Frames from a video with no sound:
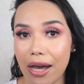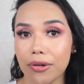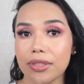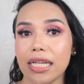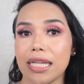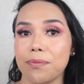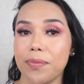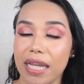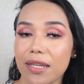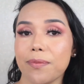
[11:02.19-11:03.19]
down
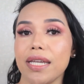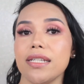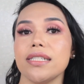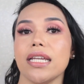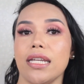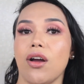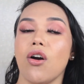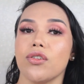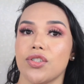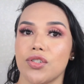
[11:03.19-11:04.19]
in pigment and
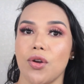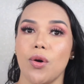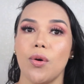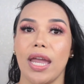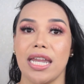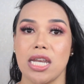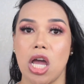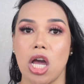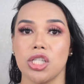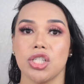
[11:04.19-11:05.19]
also a
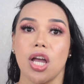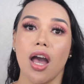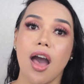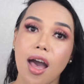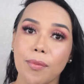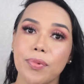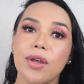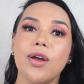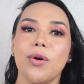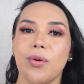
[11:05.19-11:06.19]
notch up
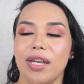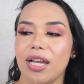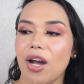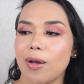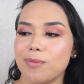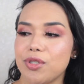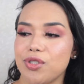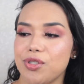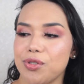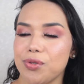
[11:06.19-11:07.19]
when it
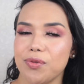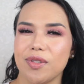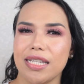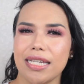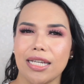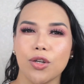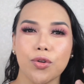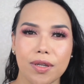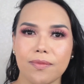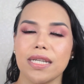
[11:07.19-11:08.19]
comes to the
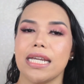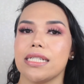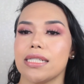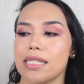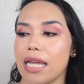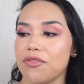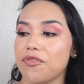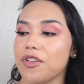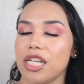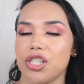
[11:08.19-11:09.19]
creaminess and
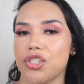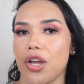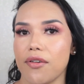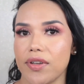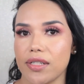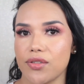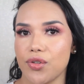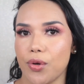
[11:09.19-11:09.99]
finish of it.